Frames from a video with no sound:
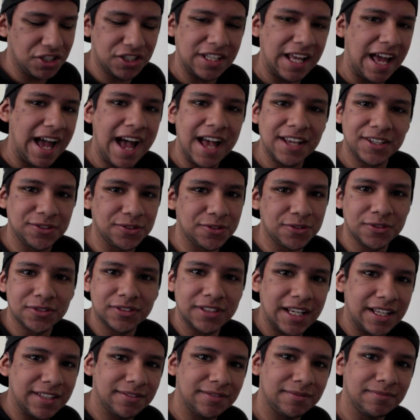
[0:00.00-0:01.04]
a hassle
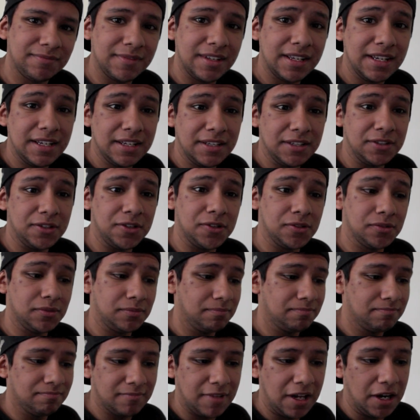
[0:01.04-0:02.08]
that, you know,
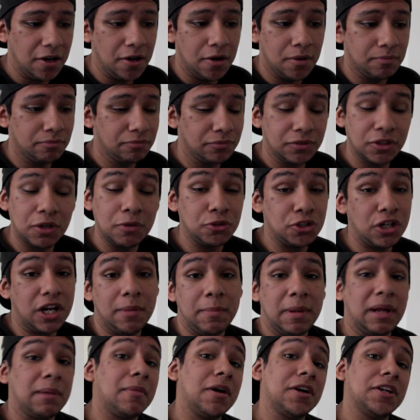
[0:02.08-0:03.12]
I don't know, they're trying
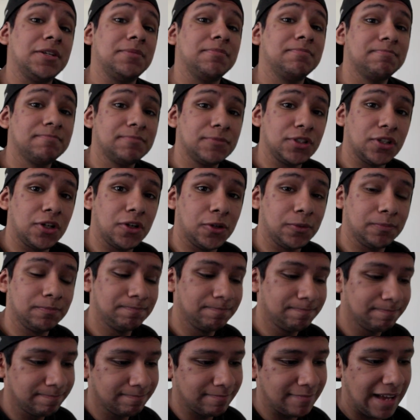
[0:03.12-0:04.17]
to make money, so
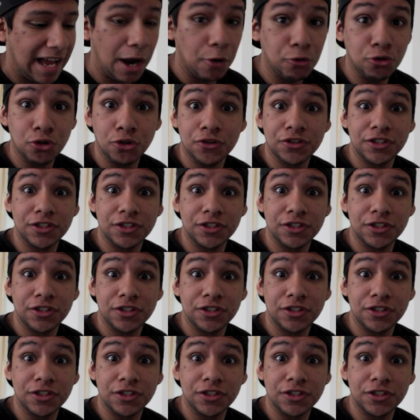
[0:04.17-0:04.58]
I would do